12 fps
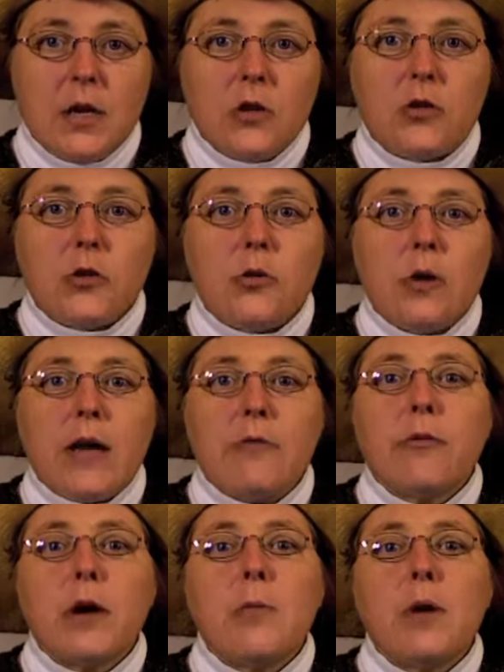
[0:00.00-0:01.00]
to a
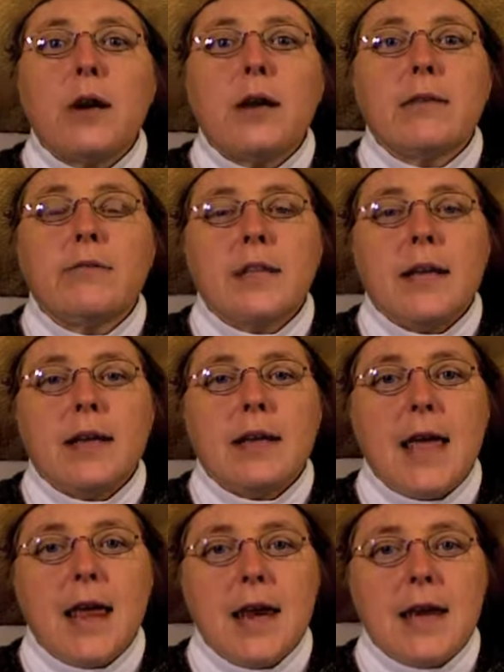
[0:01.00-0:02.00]
frame rate of
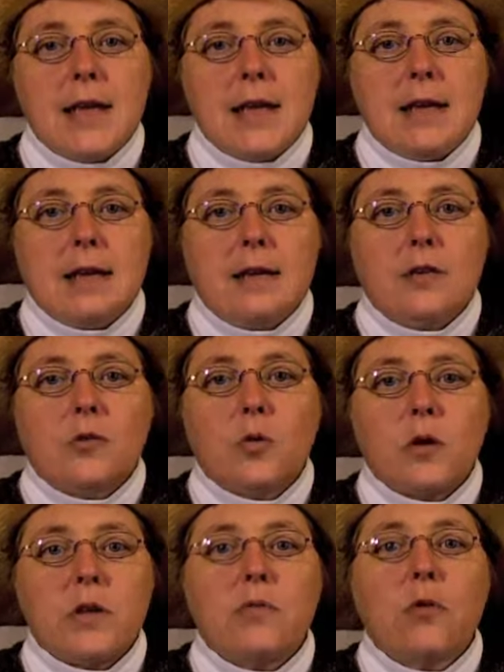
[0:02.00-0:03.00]
1080
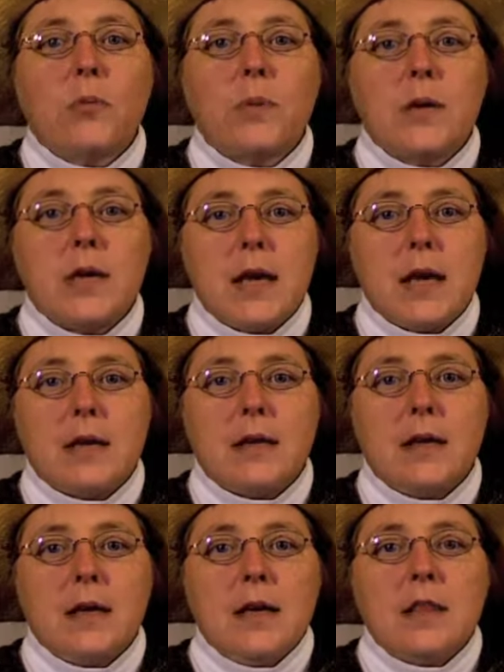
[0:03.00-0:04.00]
24 PN,
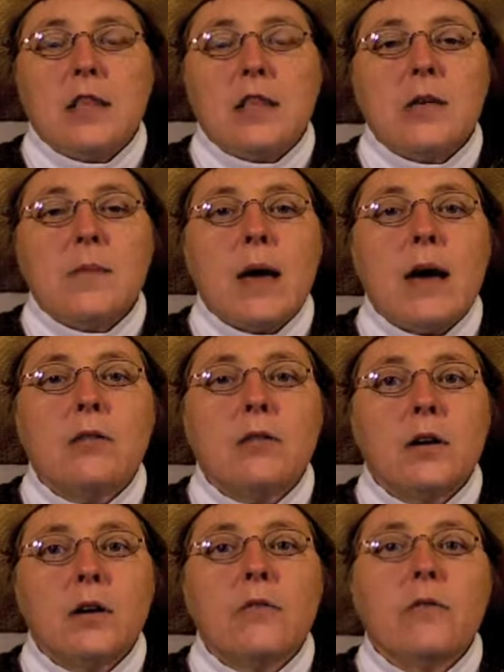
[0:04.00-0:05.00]
then the amount
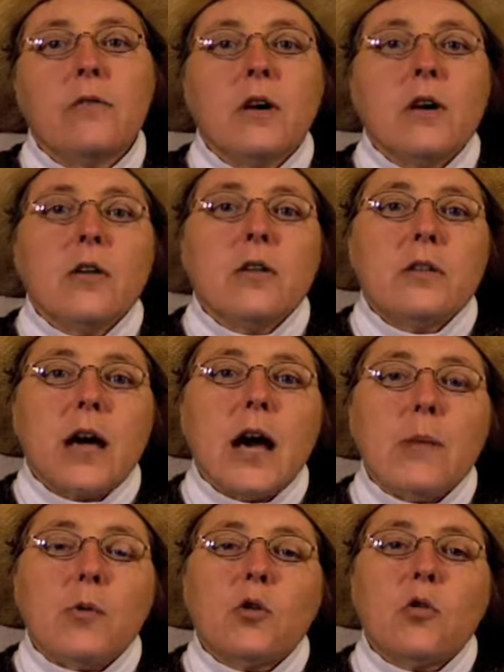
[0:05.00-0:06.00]
of
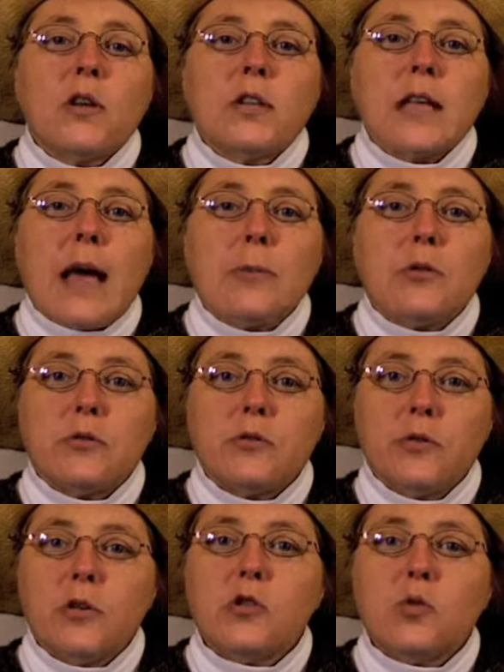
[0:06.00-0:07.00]
time you're going to capture
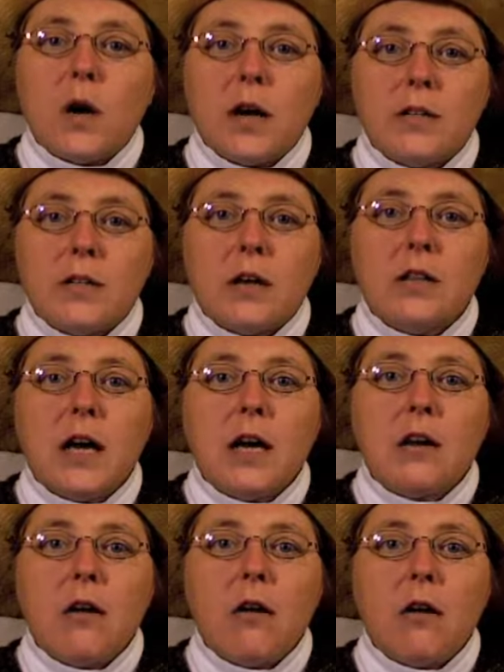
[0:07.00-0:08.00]
footage-wise on
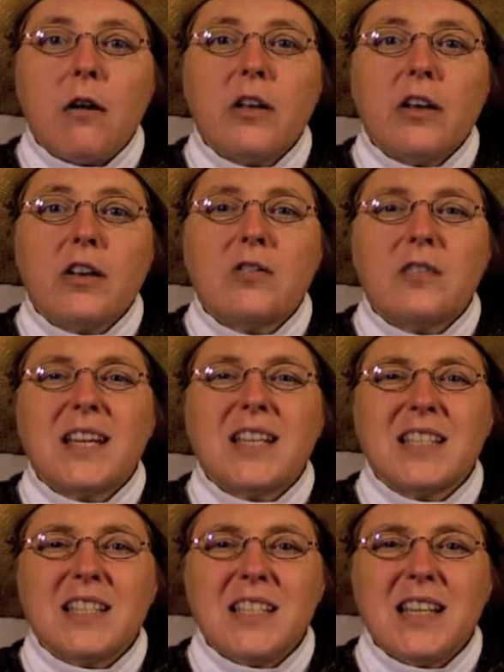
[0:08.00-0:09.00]
that card goes down
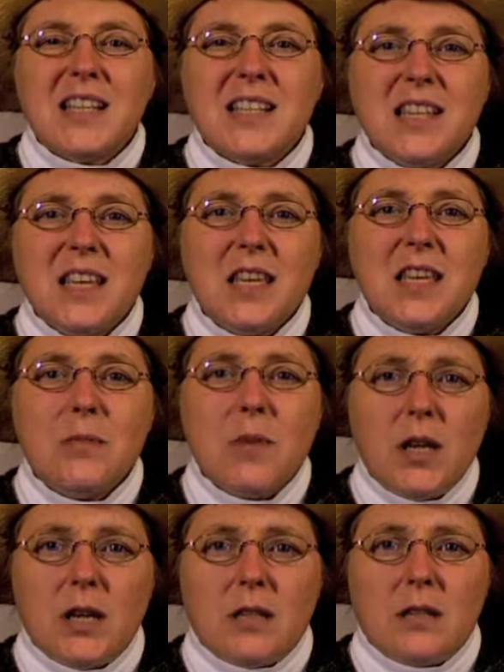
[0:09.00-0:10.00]
to 16
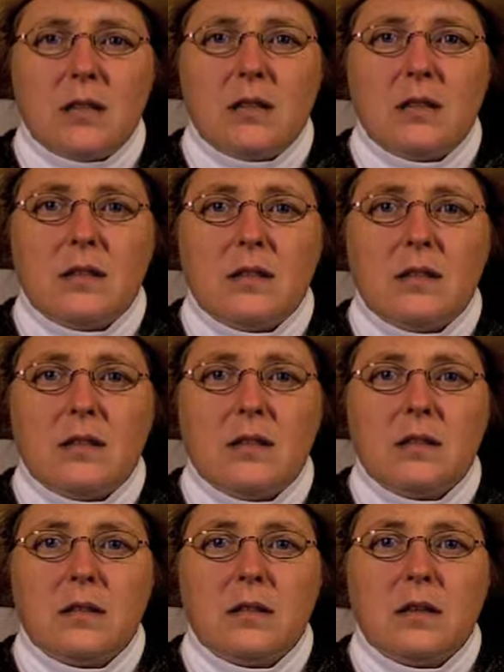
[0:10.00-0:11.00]
minutes.
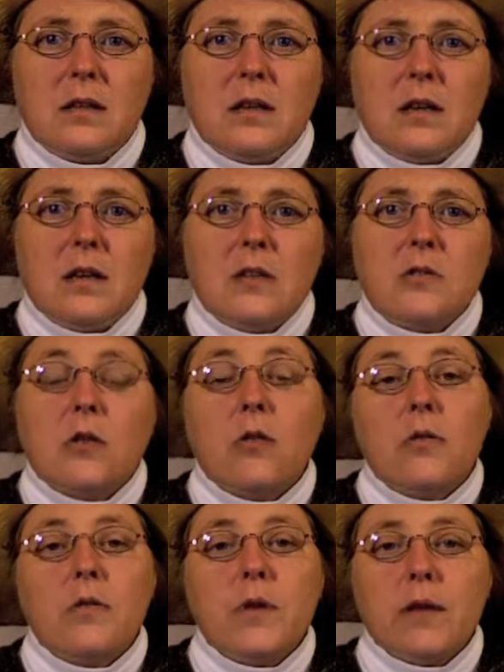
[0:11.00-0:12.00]
So
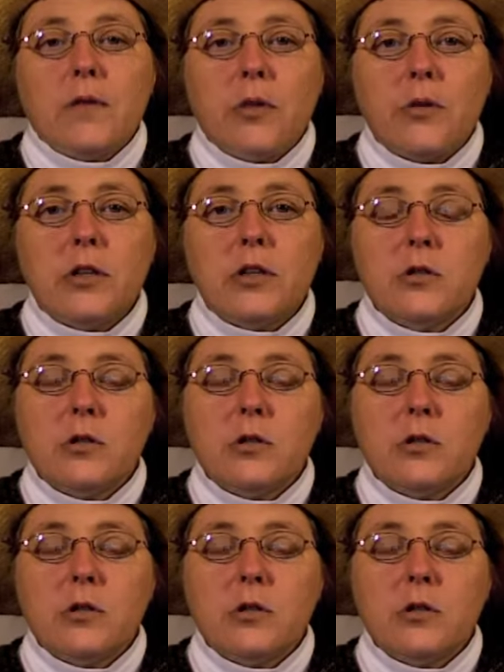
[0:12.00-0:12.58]
if you have a 32